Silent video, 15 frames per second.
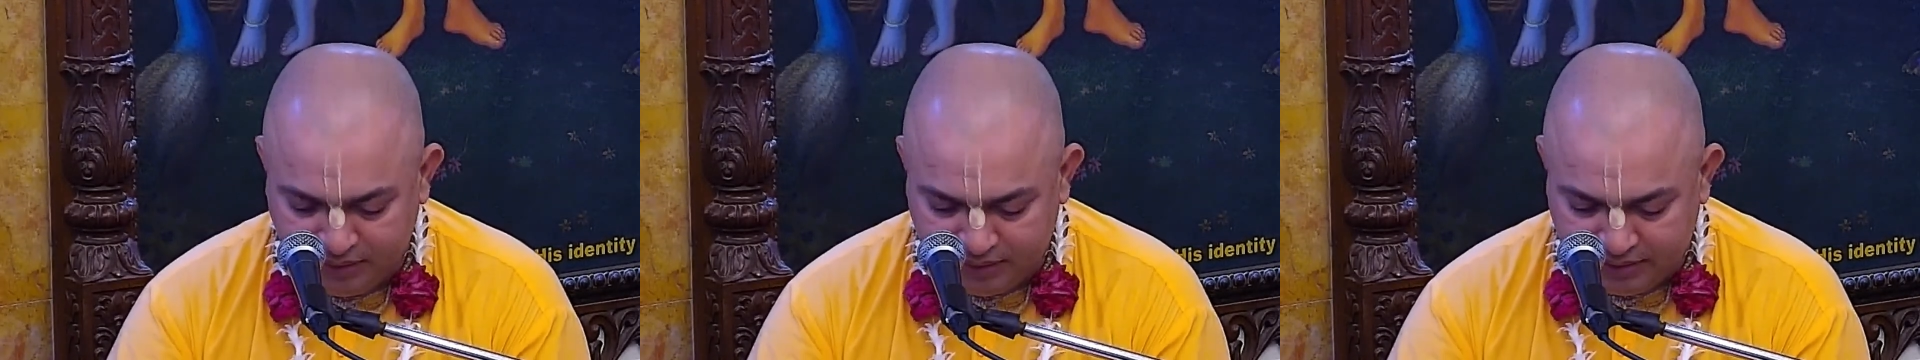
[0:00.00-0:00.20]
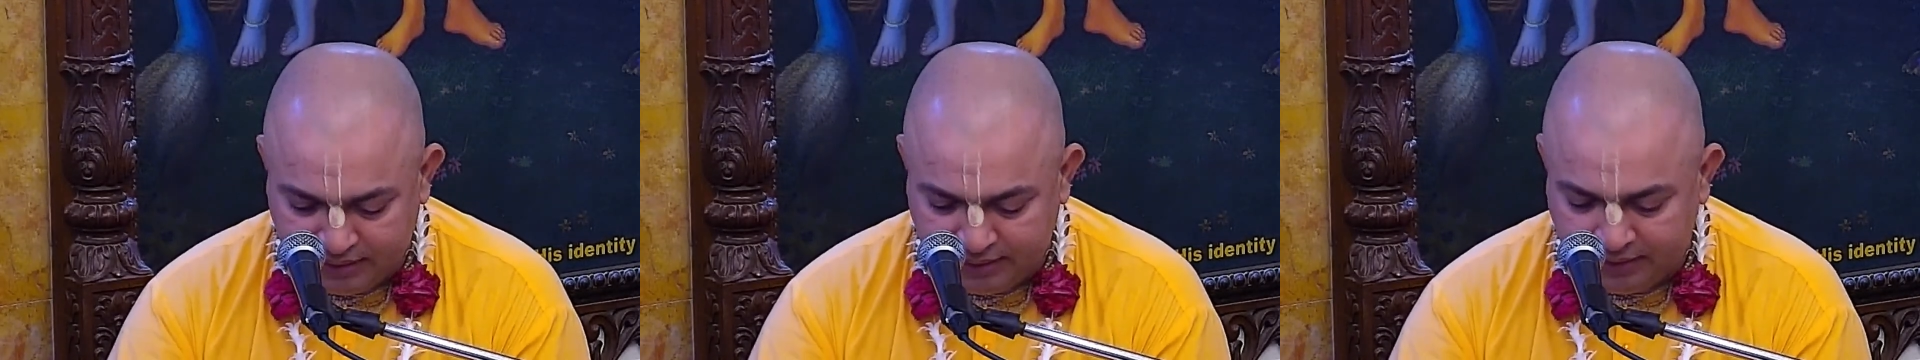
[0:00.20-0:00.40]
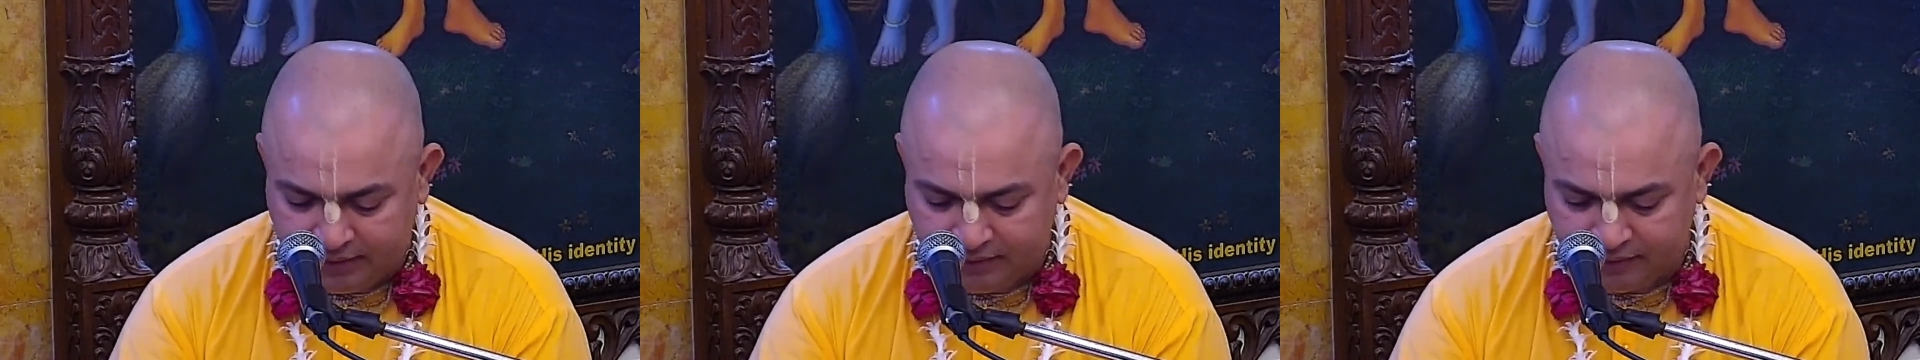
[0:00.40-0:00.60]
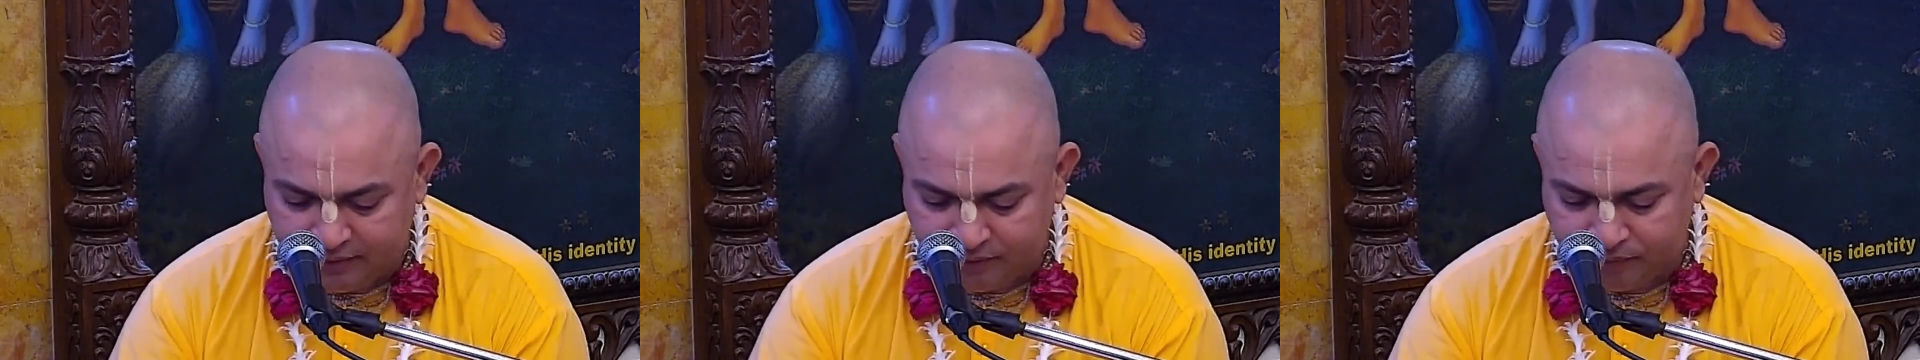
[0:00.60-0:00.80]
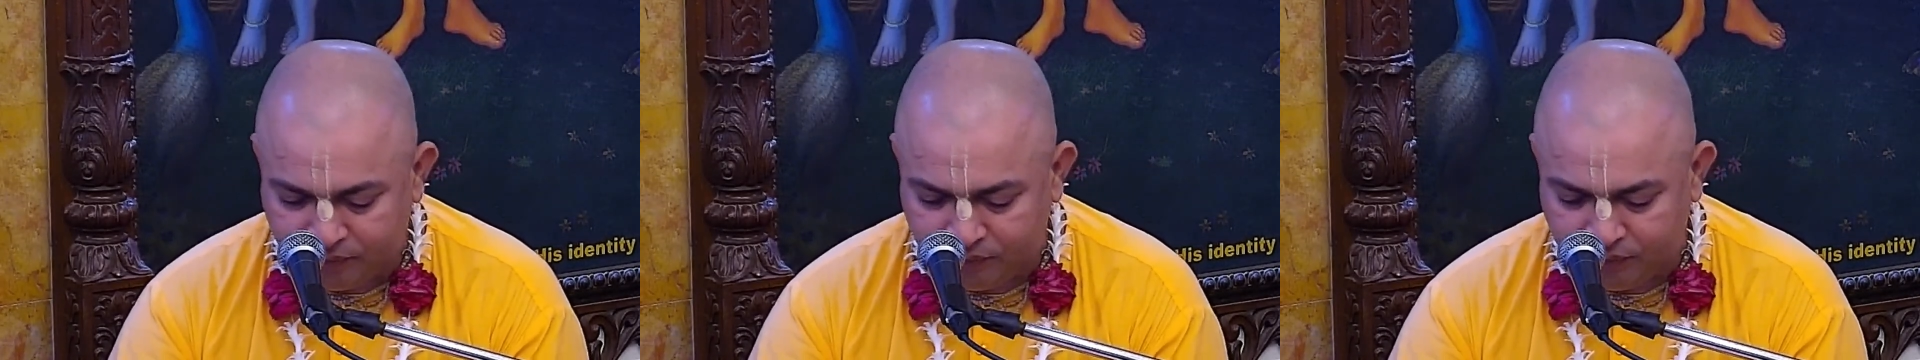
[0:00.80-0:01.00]
We
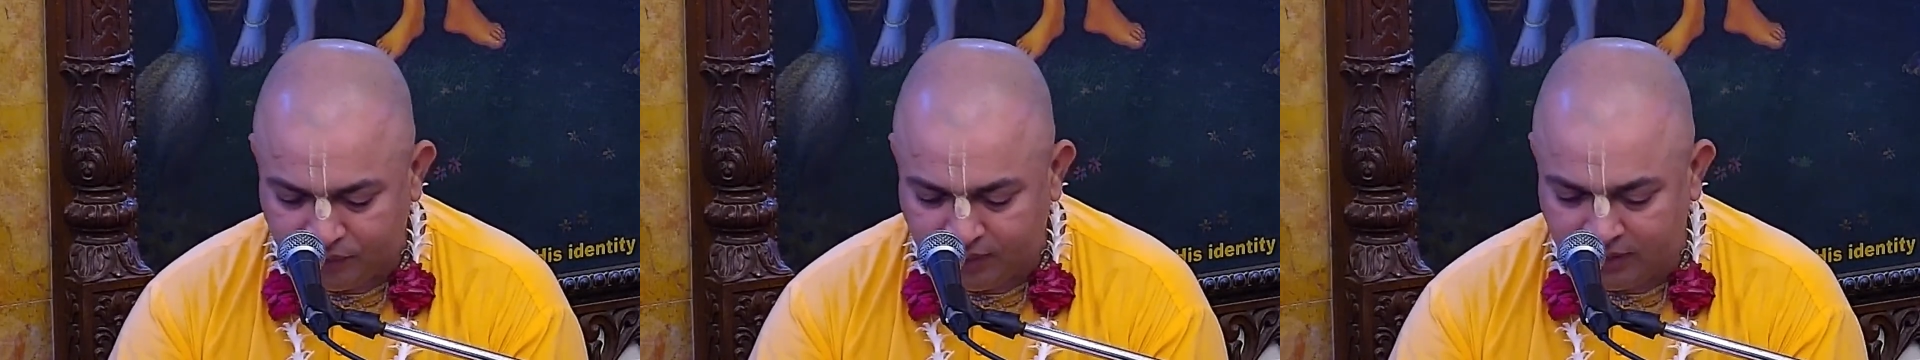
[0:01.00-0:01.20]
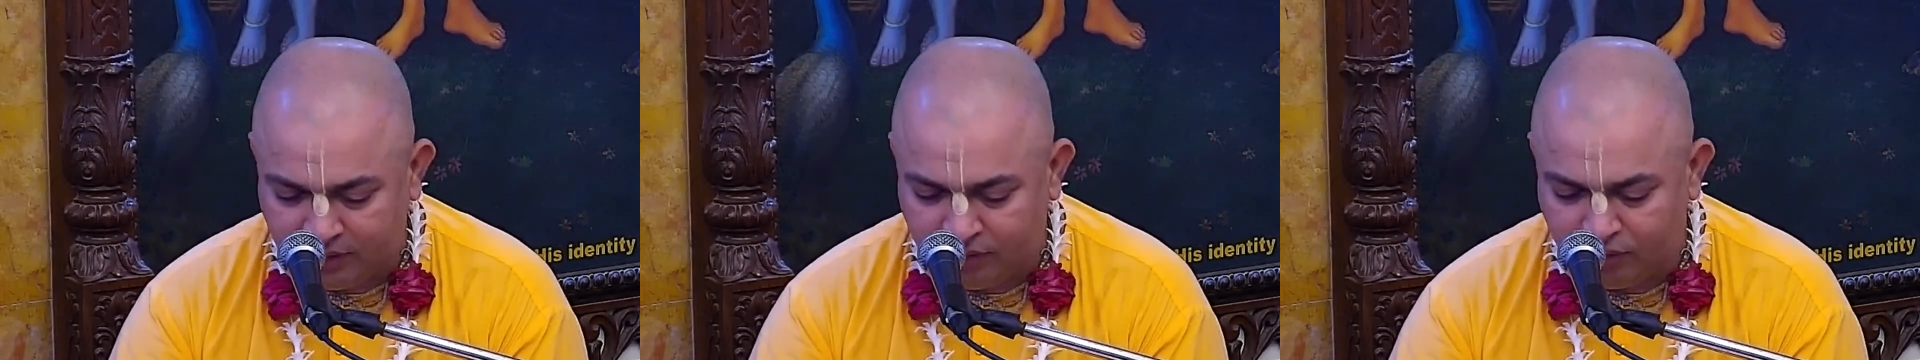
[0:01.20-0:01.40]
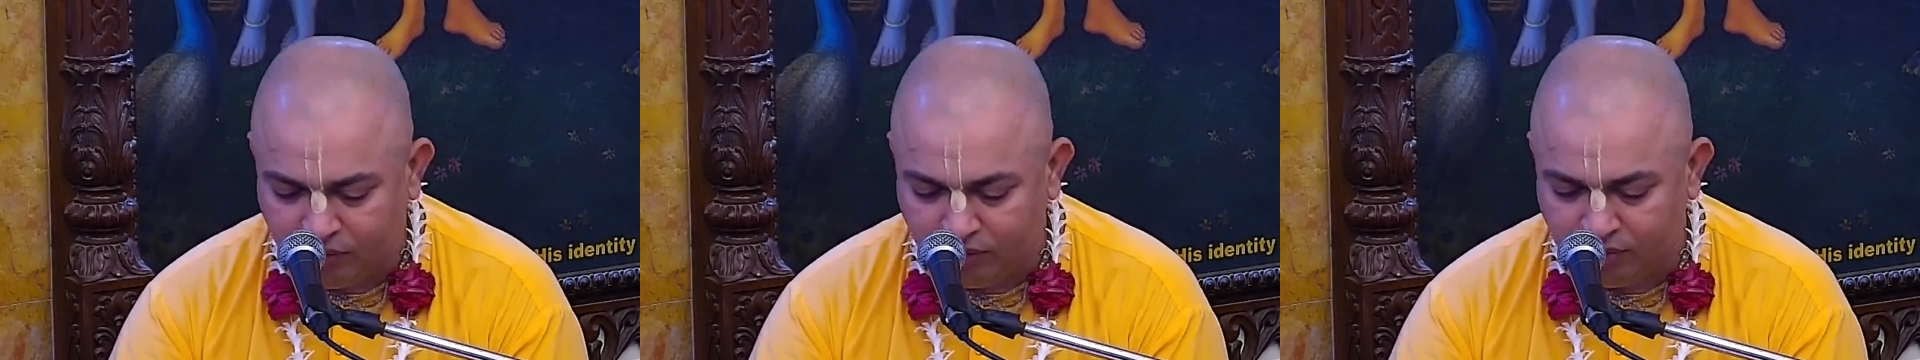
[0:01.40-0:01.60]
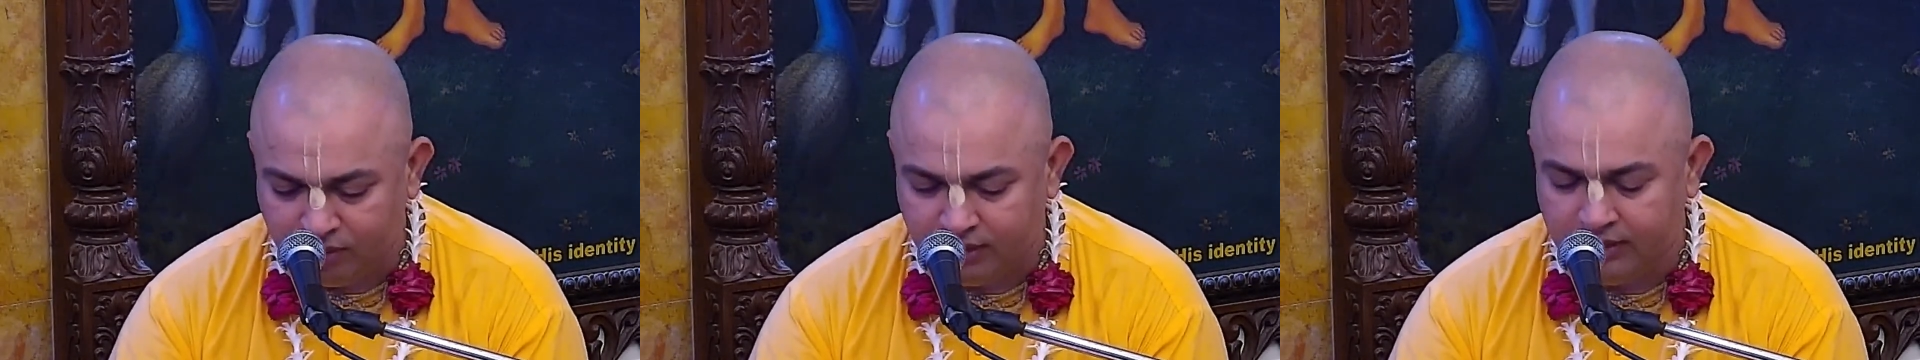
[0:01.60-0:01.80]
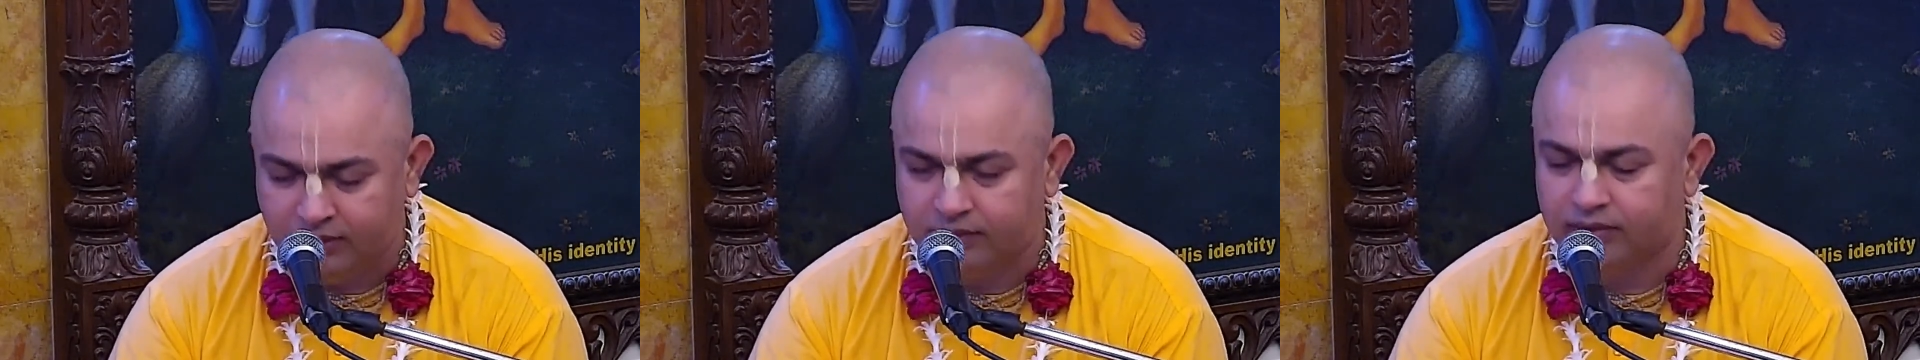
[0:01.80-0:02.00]
see that, you
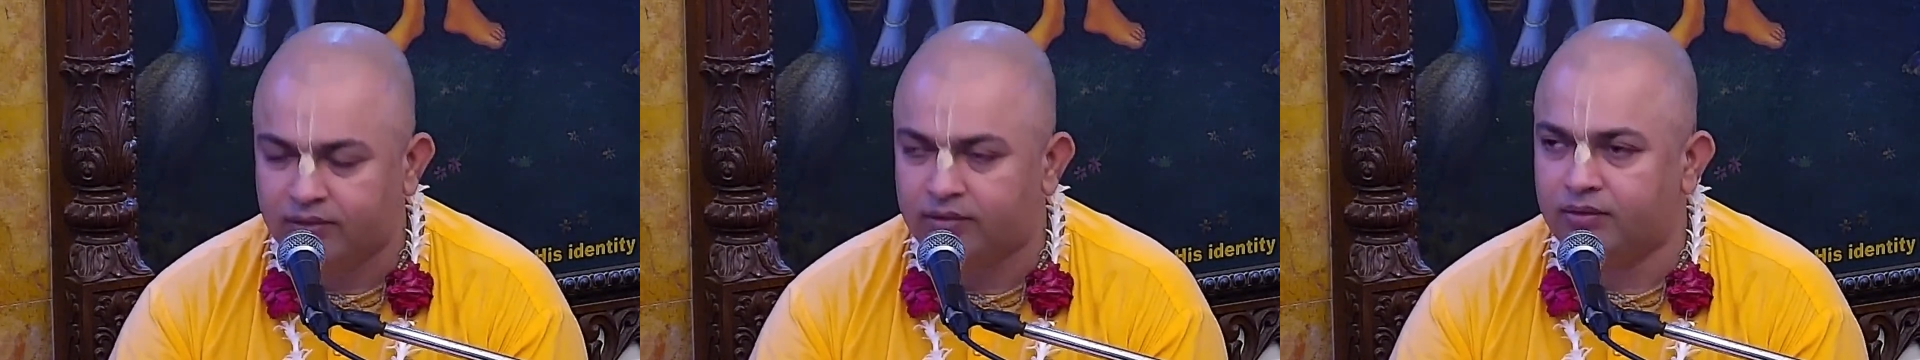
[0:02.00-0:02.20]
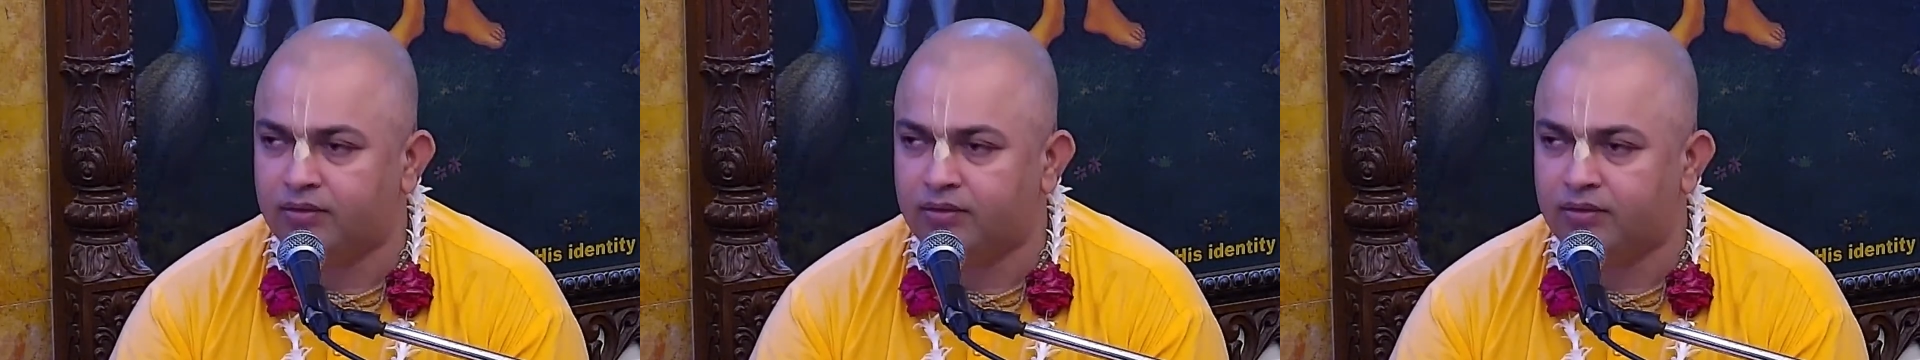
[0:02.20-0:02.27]
know, he,